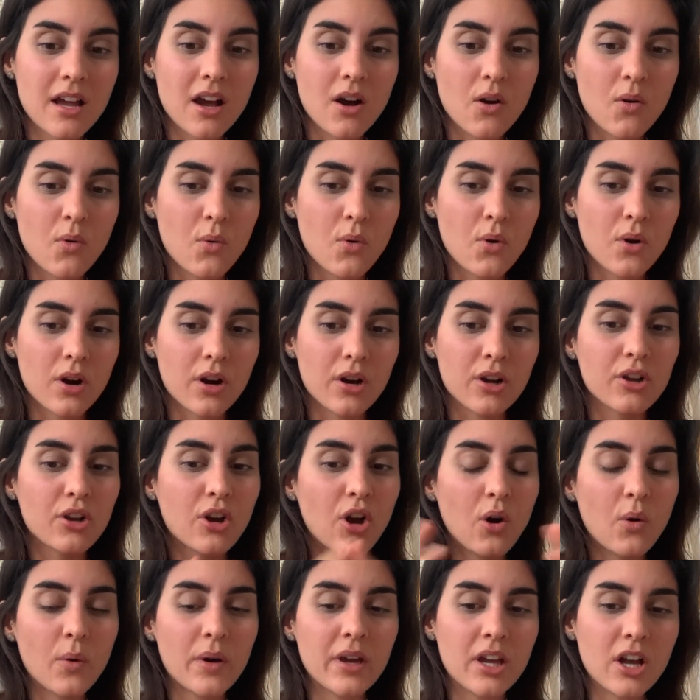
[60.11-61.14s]
or
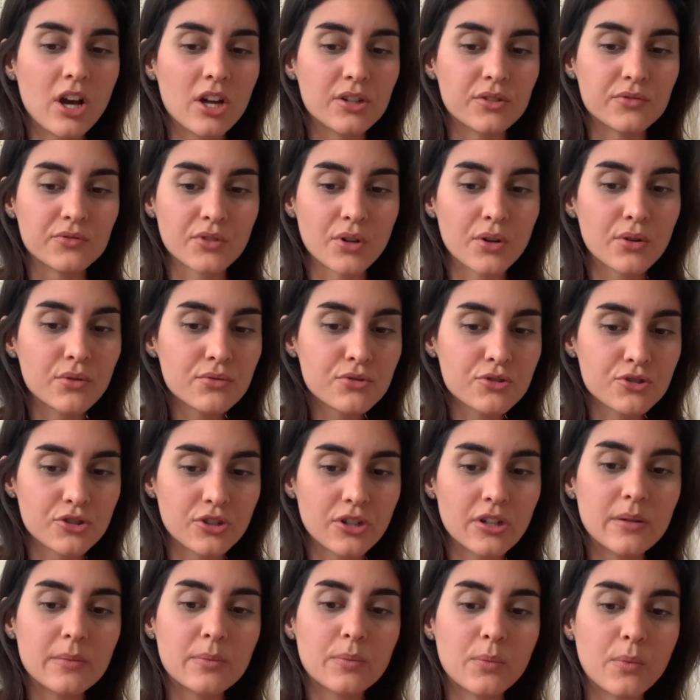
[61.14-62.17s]
going on a road
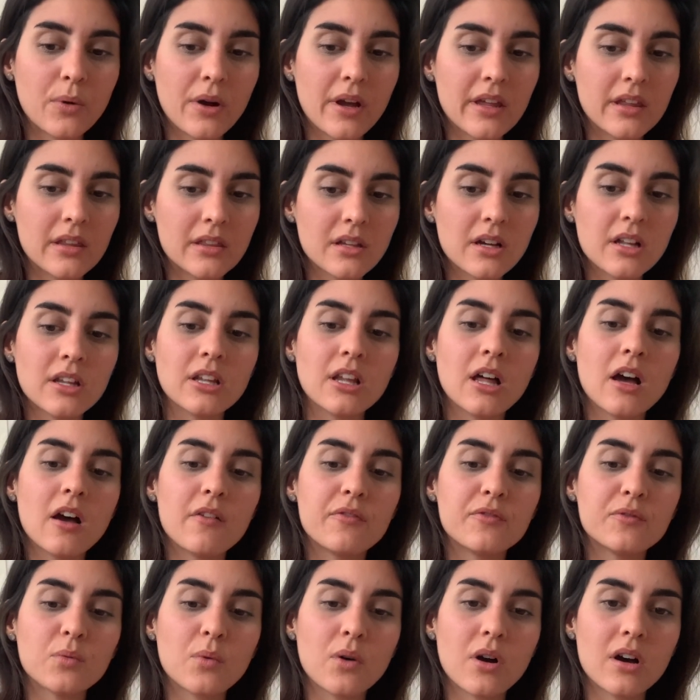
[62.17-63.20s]
trip with a
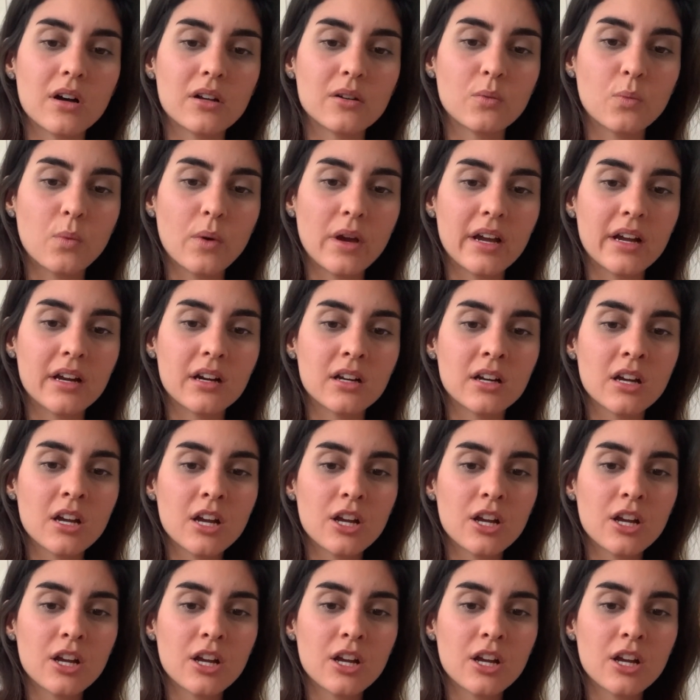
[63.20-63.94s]
loved one where